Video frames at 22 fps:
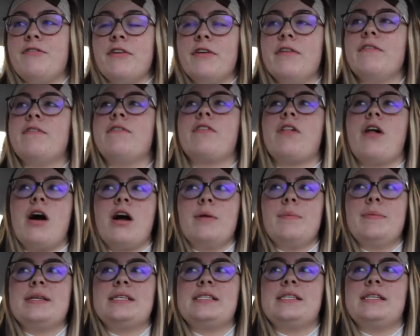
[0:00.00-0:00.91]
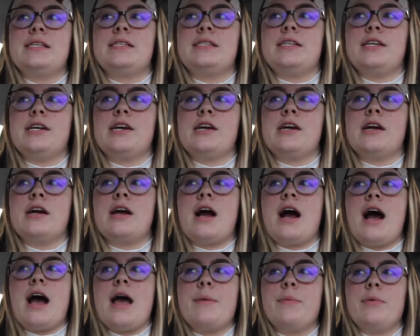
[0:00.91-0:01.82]
For Vlogmas this year,
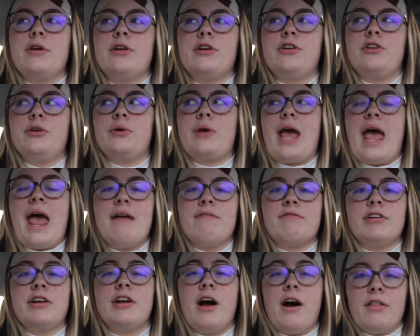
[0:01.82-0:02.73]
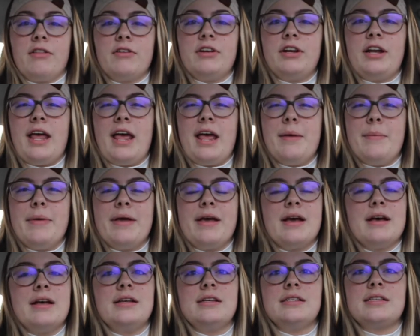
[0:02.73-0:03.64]
I'm going to do it every other day
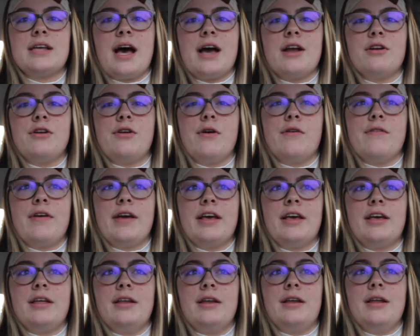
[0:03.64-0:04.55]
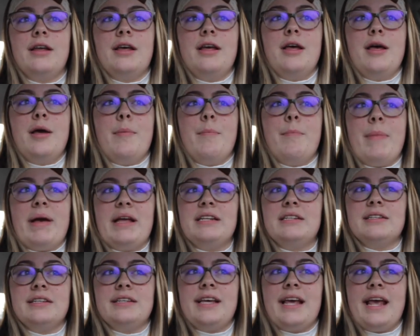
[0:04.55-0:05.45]
because I don't know if I can
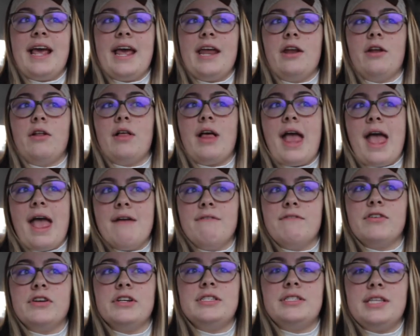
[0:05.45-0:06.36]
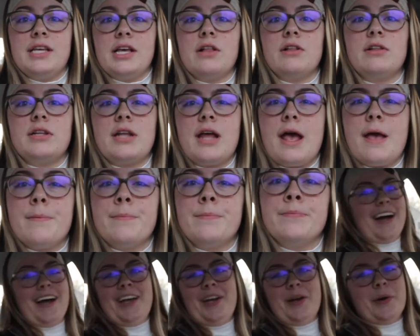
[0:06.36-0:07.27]
mentally handle every single day.
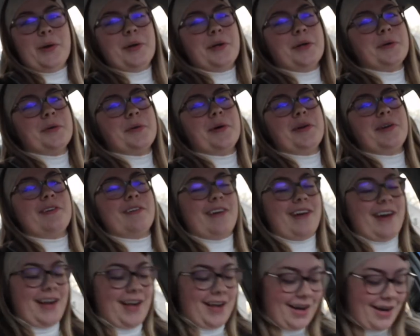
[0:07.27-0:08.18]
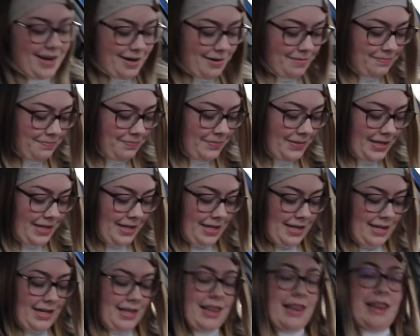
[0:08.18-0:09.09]
I know you're wondering, um,
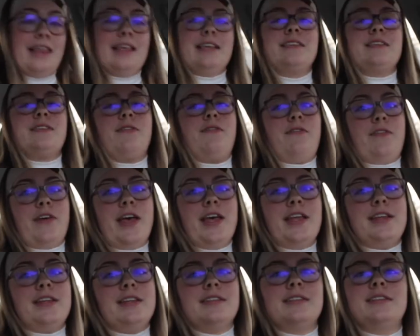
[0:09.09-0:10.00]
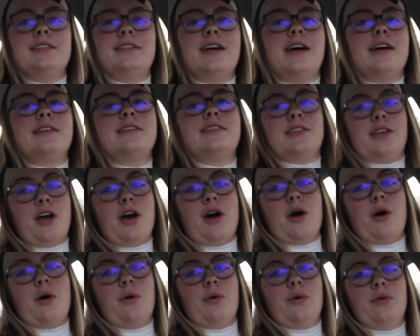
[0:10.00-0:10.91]
this fit does
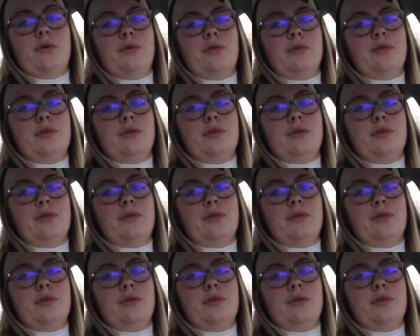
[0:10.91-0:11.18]
go